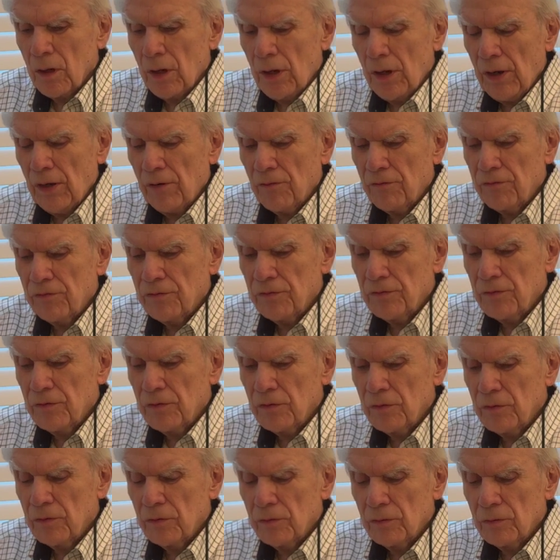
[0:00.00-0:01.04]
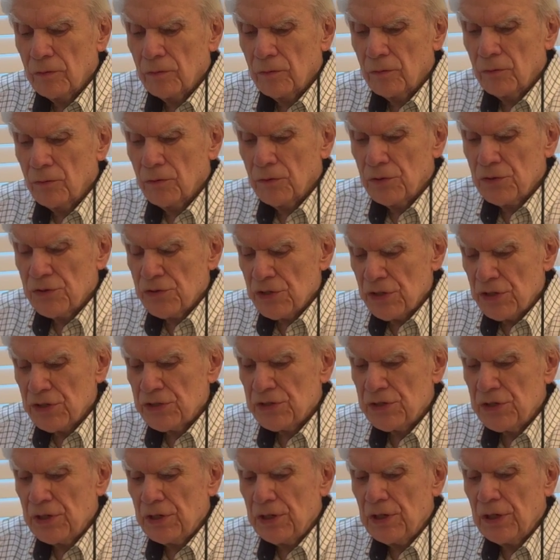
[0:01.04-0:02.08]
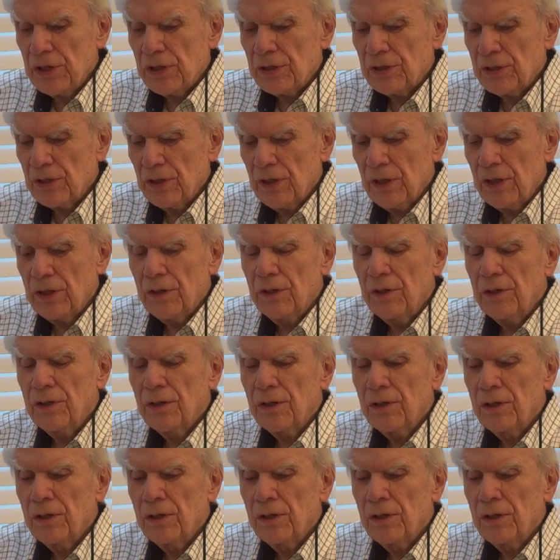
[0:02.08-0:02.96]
have resisted it and